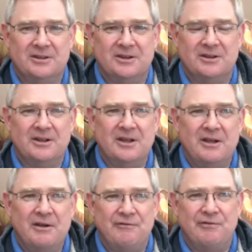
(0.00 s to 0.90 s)
that
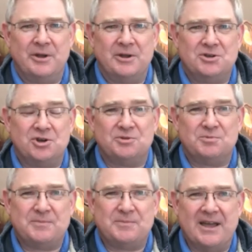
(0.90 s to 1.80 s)
from a
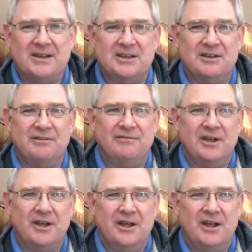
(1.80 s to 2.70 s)
church
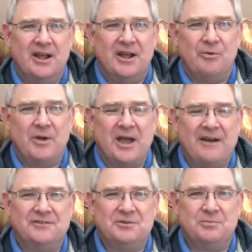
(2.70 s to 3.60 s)
perspective we
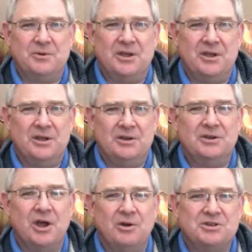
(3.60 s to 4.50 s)
have to be
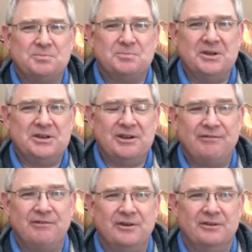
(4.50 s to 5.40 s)
noticeably
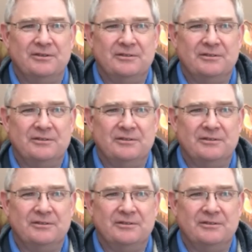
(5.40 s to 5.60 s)
different,